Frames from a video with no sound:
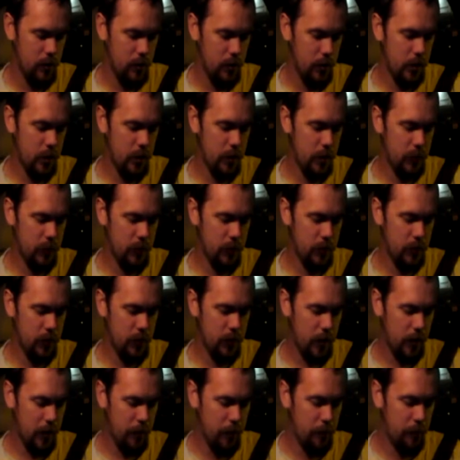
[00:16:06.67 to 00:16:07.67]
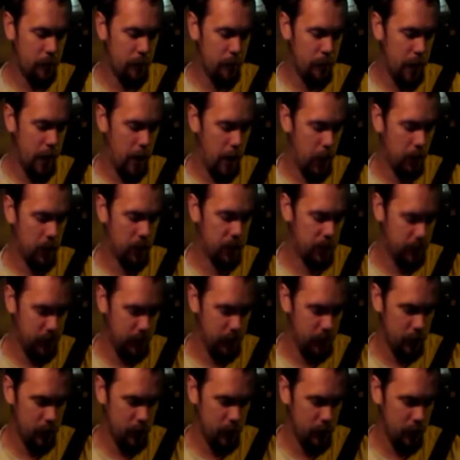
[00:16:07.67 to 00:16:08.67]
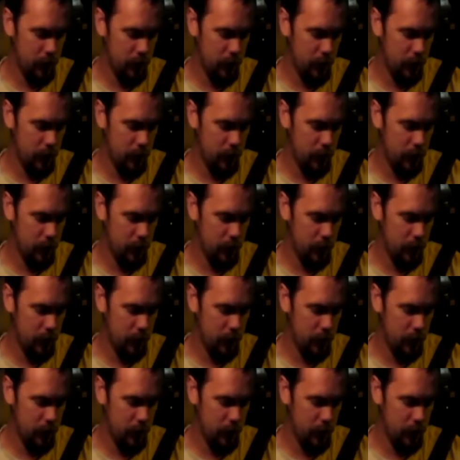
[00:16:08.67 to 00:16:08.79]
Look at him just like bounce, dude.